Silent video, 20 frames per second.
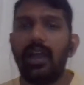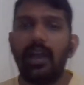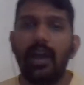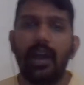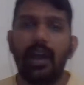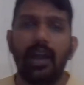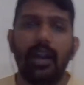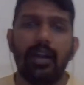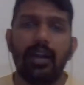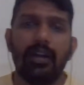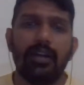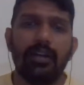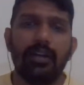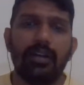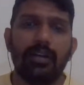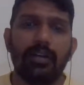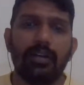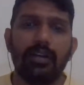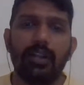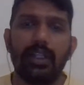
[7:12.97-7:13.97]
and
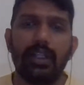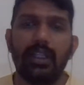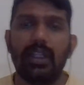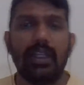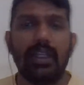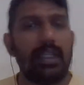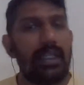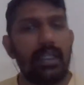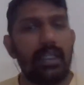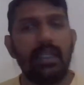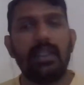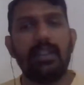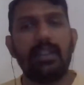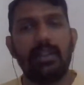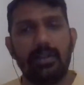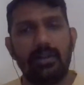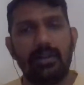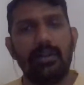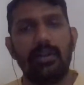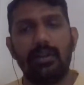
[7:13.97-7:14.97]
the lead,
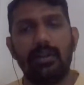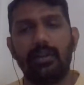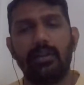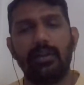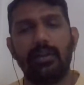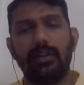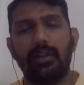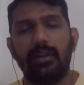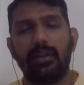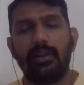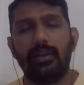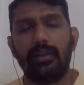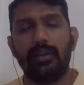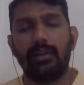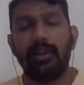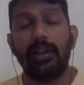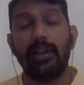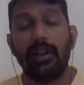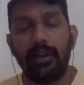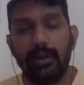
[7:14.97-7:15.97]

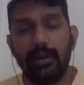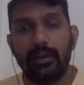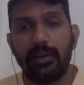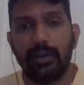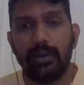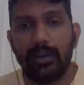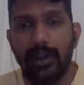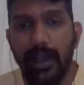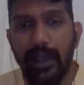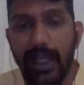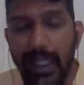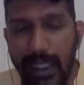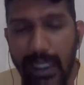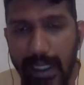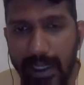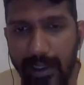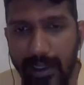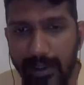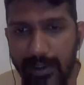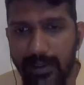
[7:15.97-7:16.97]
the link
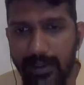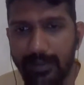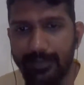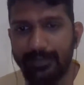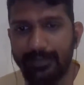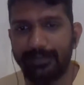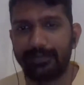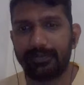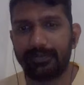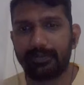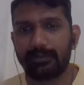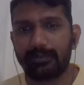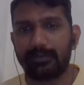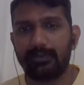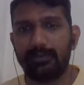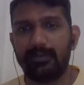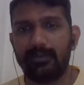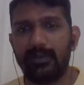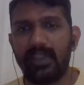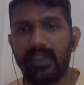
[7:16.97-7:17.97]
clicks,
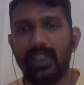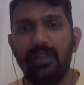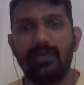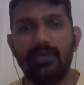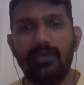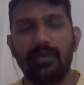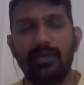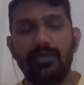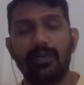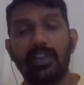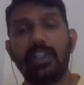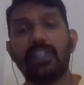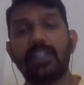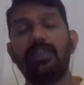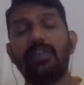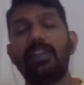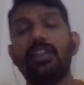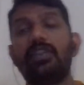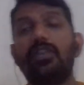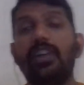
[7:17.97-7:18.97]
which
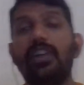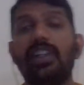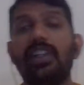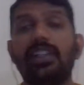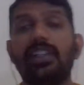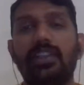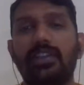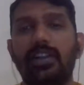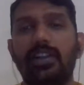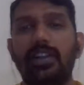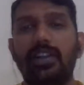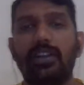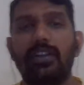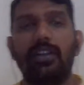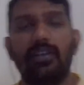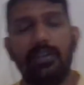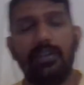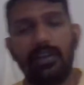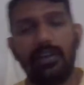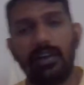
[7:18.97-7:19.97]
is called as a result.
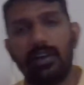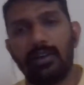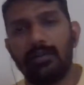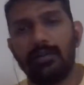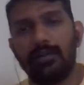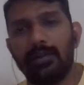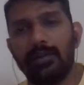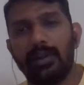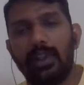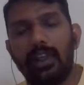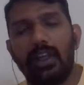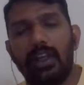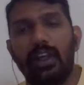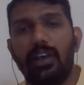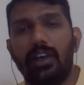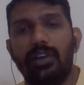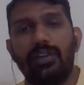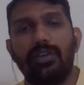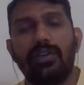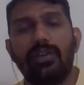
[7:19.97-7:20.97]

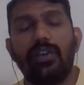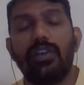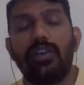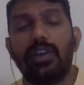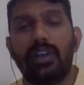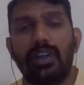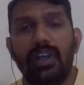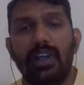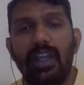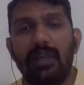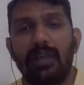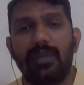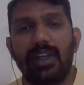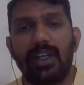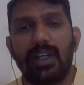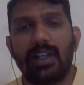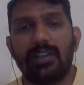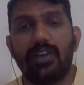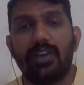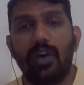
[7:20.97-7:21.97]
You don't name
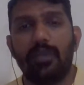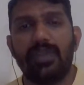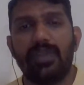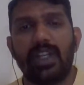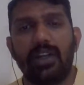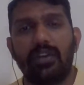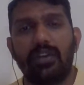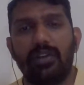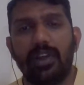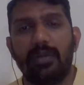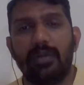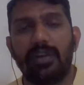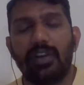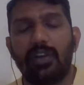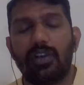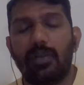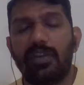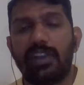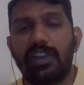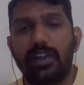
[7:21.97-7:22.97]
it as an object, to name it
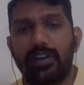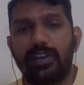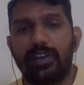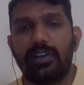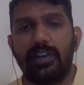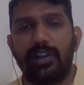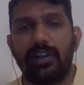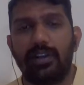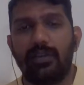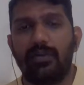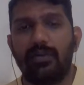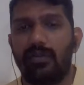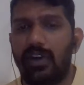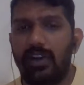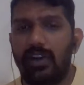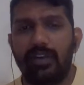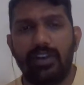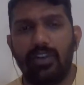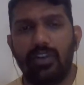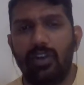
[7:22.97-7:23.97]
come as a result.
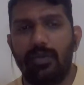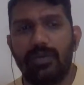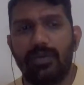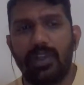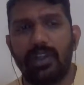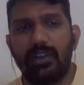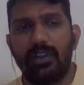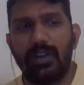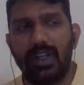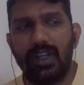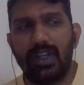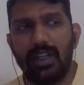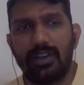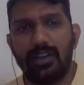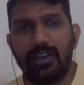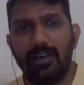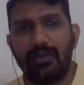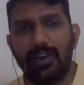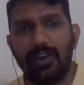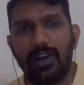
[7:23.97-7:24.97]
Whatever the object, it has a
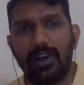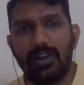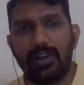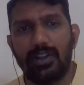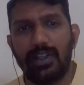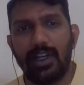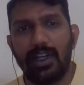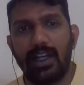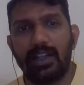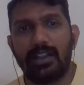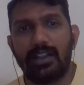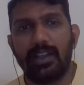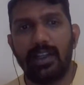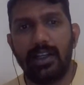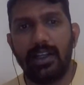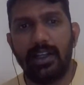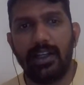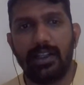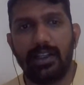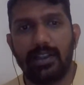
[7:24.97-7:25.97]
different result. Let's say
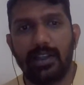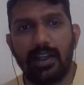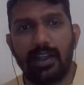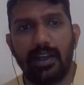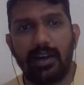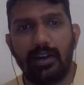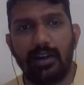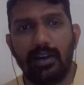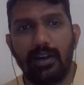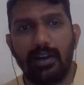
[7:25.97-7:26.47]
lead is there,